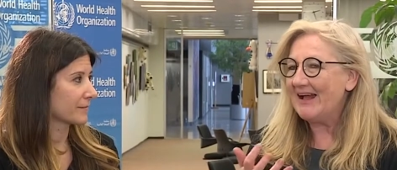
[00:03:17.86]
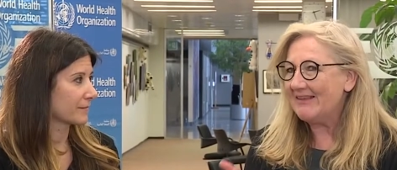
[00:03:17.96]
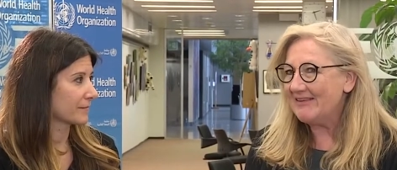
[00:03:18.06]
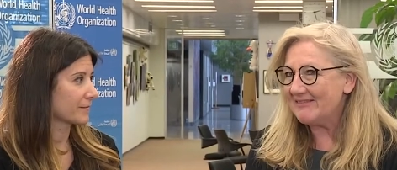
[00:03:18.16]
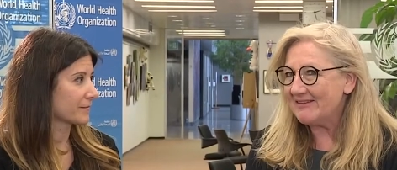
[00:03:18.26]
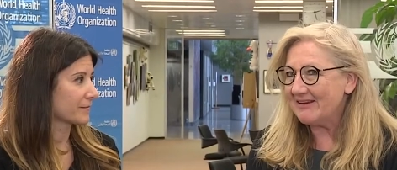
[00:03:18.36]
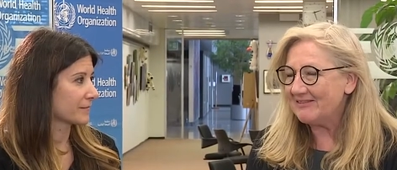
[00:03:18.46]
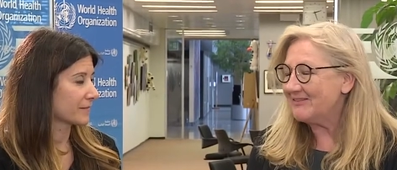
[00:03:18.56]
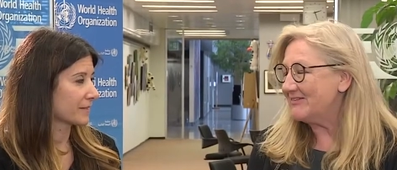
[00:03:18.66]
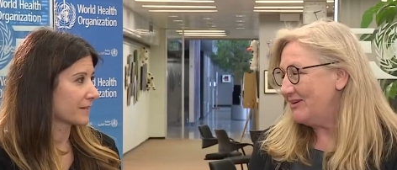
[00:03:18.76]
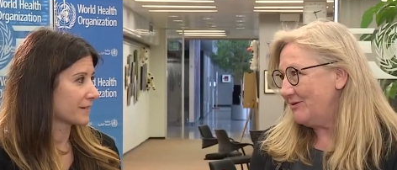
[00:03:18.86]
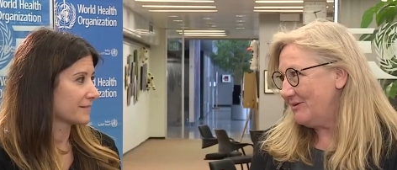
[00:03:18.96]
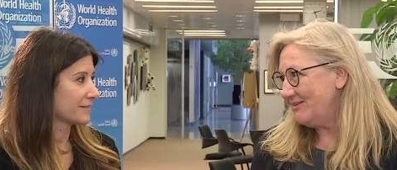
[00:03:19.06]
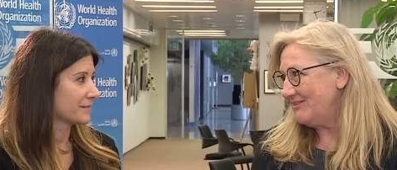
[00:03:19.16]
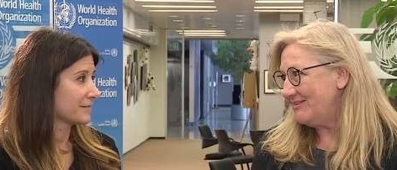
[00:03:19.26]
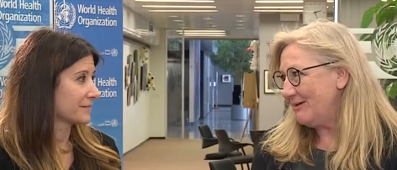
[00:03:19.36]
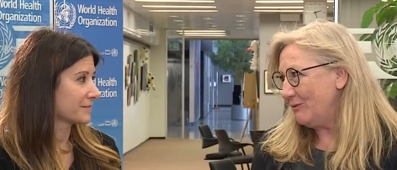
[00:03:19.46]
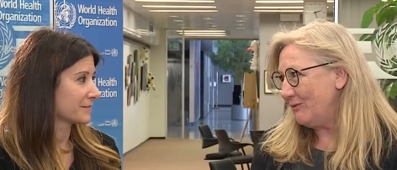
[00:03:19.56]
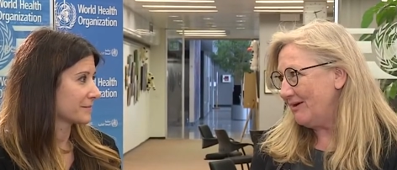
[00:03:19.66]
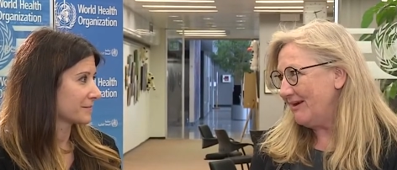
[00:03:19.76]
Speaker 1: And there's another secret, isn't there,
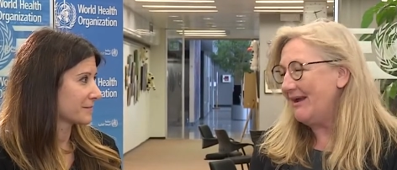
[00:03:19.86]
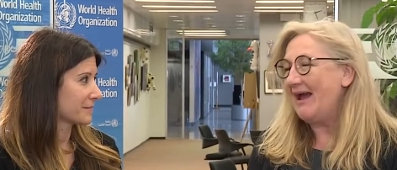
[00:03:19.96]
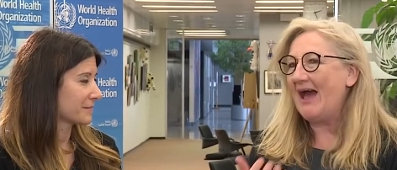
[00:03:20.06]
Maria?